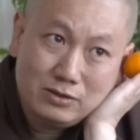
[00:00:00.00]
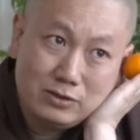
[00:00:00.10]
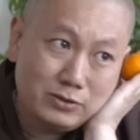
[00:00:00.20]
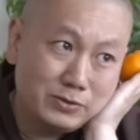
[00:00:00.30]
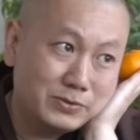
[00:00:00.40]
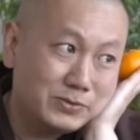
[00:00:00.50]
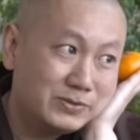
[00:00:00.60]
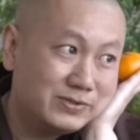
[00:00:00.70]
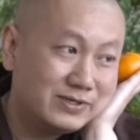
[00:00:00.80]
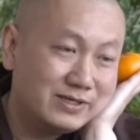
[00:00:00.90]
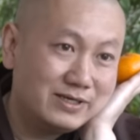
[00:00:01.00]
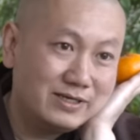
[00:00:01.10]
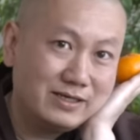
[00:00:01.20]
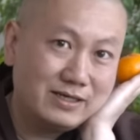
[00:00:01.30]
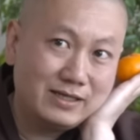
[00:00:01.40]
No,
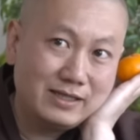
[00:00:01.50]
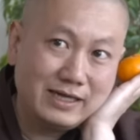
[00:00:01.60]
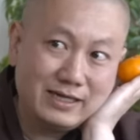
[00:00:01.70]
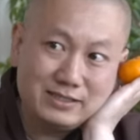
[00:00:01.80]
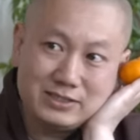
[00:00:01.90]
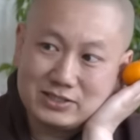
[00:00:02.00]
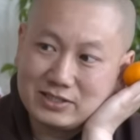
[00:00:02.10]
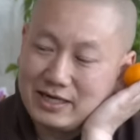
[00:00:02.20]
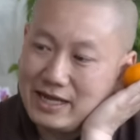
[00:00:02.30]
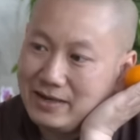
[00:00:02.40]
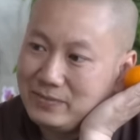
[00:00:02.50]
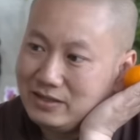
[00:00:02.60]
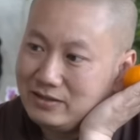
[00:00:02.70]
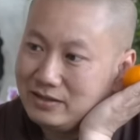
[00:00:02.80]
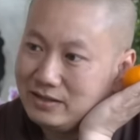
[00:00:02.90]
that is just a name
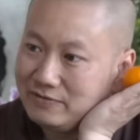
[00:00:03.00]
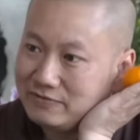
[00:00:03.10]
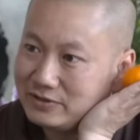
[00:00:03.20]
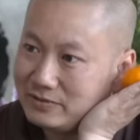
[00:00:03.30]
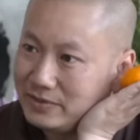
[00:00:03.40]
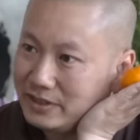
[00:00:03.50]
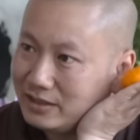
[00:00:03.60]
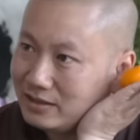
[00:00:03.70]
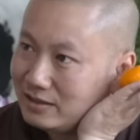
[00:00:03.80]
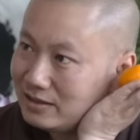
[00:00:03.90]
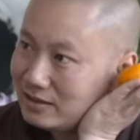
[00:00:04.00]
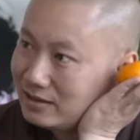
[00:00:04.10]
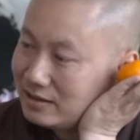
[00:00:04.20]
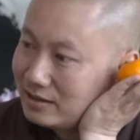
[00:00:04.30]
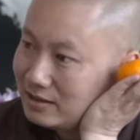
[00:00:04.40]
that you give to me.
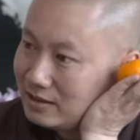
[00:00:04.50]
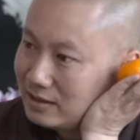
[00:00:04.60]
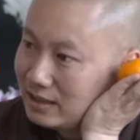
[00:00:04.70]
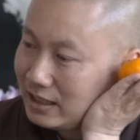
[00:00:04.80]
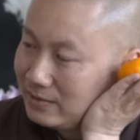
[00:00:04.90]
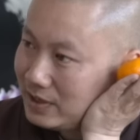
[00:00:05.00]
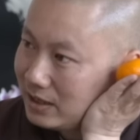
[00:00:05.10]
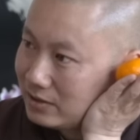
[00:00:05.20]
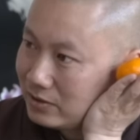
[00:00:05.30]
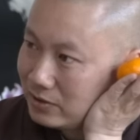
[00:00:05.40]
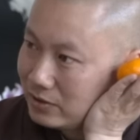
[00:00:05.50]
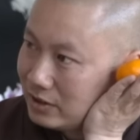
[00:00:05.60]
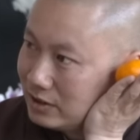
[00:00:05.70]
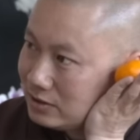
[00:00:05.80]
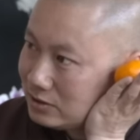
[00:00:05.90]
I'm not an
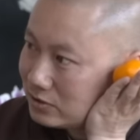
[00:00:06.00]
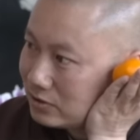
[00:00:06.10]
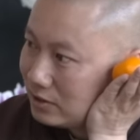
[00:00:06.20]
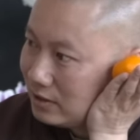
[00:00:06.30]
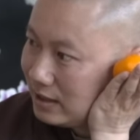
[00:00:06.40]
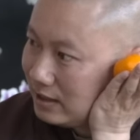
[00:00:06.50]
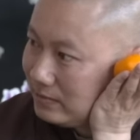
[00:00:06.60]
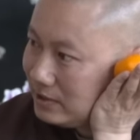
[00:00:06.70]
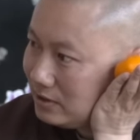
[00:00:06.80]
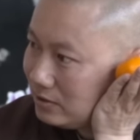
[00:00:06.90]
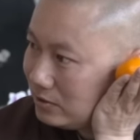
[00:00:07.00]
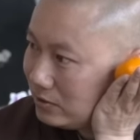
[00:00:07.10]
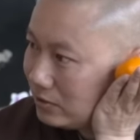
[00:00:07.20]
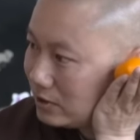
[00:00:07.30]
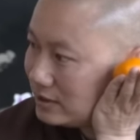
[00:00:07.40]
orange or a lemon
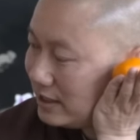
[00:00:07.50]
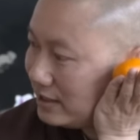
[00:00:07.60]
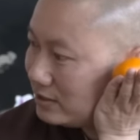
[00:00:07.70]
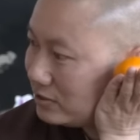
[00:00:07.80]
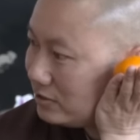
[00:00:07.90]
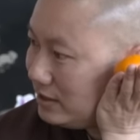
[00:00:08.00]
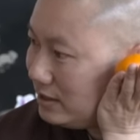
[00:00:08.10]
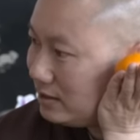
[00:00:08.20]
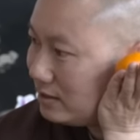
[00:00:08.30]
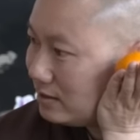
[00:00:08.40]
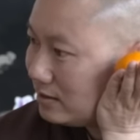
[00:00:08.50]
or a tangerine.